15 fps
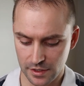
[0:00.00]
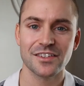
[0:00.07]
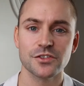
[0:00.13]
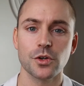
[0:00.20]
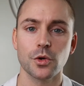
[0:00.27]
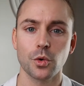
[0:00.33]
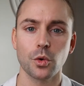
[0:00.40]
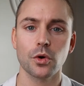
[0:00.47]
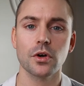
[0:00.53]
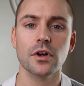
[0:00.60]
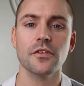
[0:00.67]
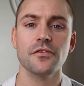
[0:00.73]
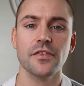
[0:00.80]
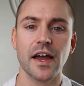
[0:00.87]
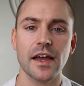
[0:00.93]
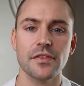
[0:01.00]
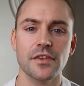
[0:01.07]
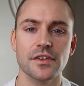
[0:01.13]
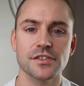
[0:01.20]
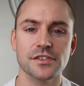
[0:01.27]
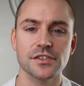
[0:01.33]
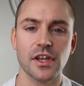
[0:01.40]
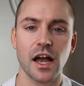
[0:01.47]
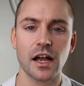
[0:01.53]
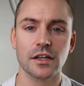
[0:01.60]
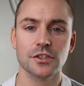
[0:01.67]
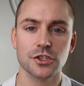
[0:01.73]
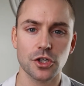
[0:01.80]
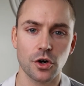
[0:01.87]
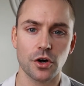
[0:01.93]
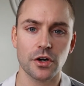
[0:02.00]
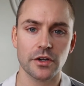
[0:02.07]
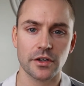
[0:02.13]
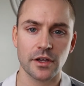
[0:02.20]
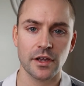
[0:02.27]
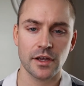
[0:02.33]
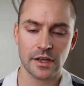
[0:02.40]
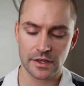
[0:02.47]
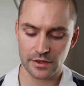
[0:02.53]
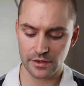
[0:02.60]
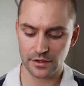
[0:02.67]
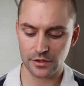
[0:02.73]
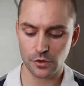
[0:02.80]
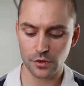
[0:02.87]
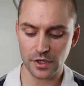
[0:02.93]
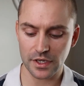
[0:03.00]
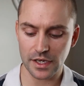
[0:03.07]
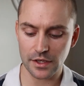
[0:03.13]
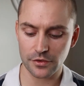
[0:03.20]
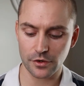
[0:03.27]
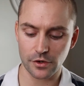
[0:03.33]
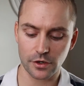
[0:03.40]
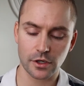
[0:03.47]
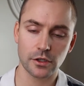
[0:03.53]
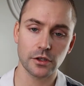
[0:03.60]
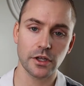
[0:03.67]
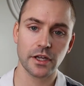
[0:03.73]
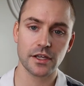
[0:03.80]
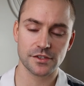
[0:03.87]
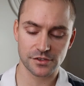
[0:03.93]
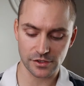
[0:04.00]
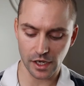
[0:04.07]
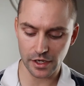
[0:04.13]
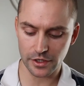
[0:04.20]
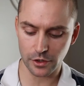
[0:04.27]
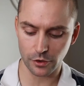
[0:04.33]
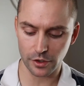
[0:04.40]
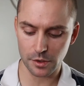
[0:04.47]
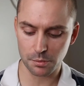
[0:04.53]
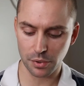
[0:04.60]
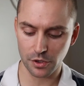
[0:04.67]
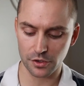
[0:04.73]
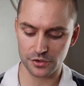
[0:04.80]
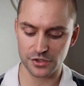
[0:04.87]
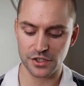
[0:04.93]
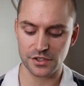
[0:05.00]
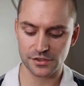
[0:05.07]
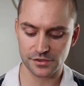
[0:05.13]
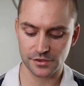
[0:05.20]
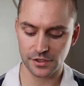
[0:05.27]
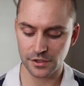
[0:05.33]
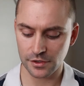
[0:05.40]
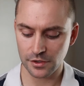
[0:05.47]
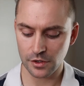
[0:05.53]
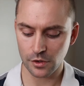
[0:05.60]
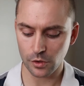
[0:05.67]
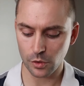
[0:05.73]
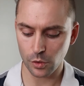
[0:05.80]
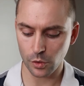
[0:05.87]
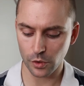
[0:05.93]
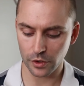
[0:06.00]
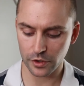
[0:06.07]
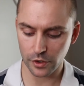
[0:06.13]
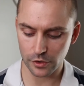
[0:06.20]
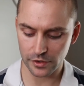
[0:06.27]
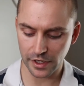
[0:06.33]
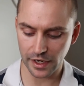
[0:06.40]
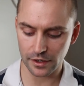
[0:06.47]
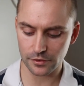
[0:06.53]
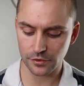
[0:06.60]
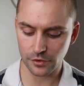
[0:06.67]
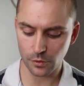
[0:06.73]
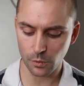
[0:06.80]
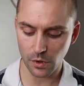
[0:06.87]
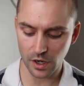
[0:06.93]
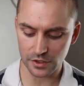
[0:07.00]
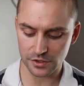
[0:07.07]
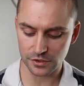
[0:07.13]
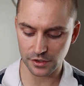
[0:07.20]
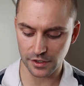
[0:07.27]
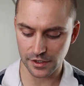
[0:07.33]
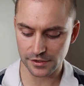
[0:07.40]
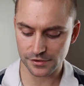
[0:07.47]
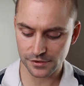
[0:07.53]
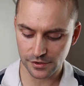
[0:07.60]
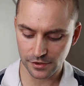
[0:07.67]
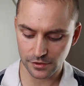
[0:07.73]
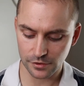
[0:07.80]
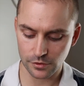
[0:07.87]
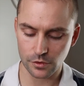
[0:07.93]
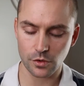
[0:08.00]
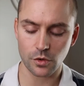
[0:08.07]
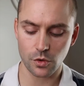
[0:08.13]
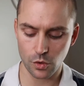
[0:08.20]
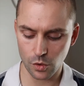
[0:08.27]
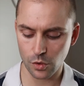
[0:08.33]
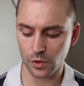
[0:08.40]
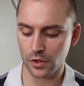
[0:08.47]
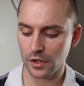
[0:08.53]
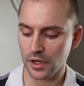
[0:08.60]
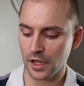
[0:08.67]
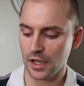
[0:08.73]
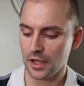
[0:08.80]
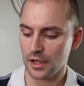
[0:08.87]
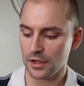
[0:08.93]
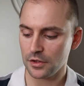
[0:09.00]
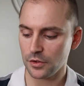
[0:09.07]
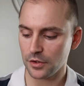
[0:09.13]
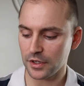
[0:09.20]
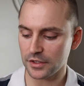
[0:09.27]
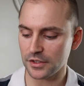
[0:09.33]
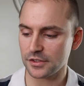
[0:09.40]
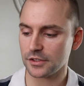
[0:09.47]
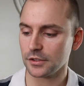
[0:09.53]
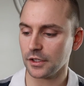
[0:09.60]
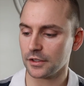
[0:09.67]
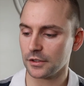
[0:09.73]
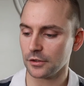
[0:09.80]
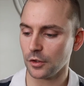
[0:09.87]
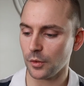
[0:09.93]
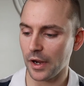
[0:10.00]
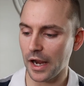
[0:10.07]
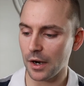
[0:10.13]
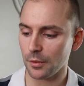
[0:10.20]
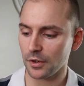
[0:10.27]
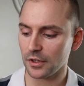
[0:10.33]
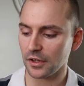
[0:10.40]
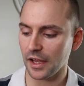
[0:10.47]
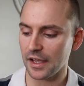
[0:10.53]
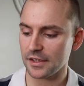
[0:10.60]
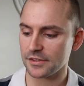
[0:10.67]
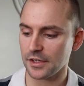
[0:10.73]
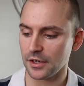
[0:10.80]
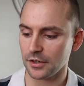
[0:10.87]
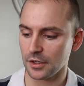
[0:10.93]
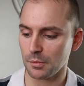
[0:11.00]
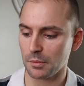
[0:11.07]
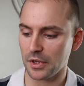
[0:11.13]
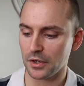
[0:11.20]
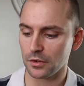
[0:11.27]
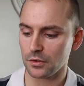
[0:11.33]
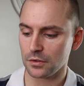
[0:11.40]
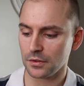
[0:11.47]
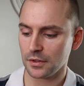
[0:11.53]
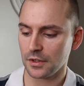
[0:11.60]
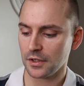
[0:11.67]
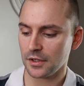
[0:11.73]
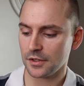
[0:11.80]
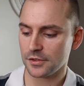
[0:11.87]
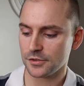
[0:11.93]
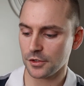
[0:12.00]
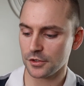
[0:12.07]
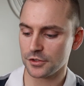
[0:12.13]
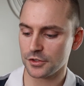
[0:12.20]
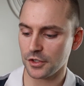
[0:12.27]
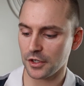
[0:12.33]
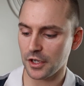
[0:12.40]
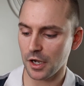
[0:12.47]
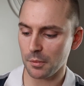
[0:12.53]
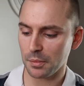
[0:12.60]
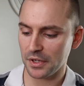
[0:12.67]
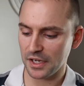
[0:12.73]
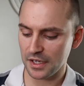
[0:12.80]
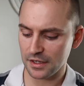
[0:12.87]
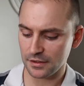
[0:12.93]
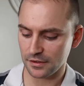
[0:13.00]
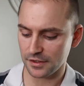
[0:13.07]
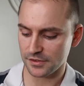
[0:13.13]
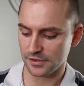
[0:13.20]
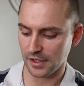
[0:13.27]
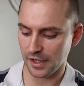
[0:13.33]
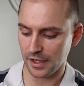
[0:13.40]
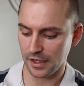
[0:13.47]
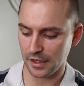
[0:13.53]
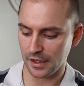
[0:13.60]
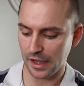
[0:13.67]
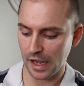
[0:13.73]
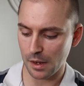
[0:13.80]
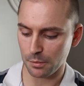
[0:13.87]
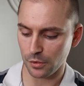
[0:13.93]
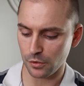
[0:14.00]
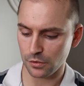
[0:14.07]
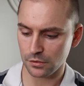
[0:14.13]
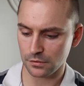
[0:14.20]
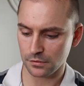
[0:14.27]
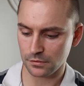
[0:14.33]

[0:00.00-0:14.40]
So in order to find the stock chart, you can either click a stock you already purchased, or go down to the watch list, or you can just click the little hourglass here in the middle, search the company, let's say Apple,